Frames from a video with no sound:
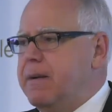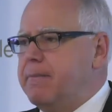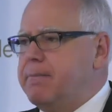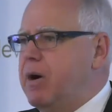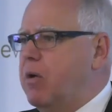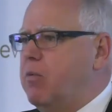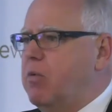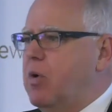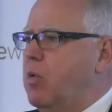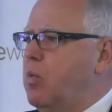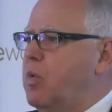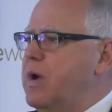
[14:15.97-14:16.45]

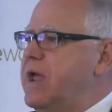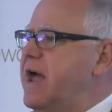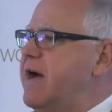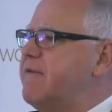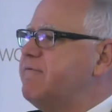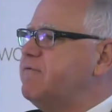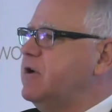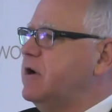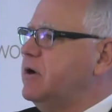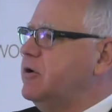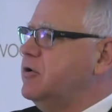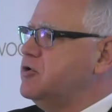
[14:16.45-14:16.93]
But what we
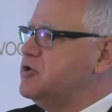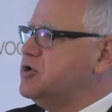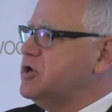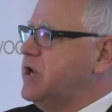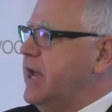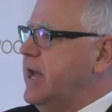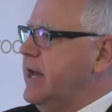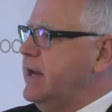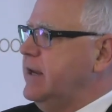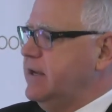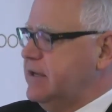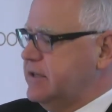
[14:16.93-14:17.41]
have to
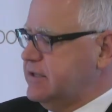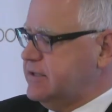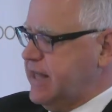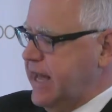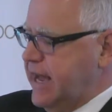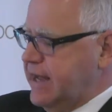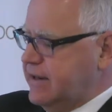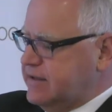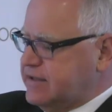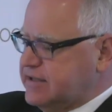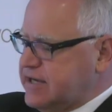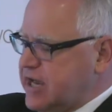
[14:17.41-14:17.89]
understand is
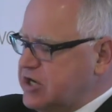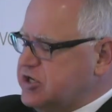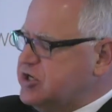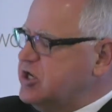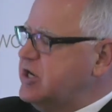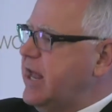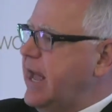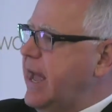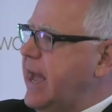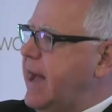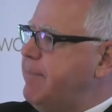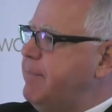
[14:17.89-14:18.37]
that
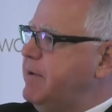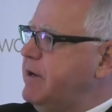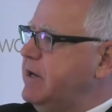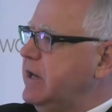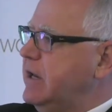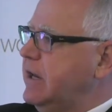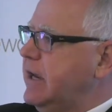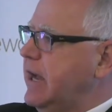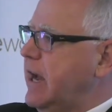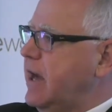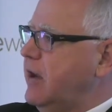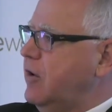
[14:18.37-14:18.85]
session happened,
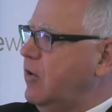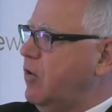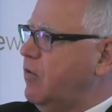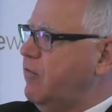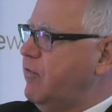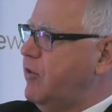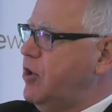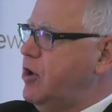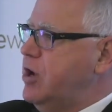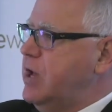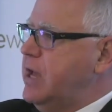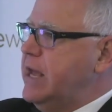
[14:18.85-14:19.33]
it got
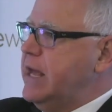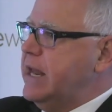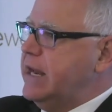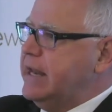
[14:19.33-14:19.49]
over.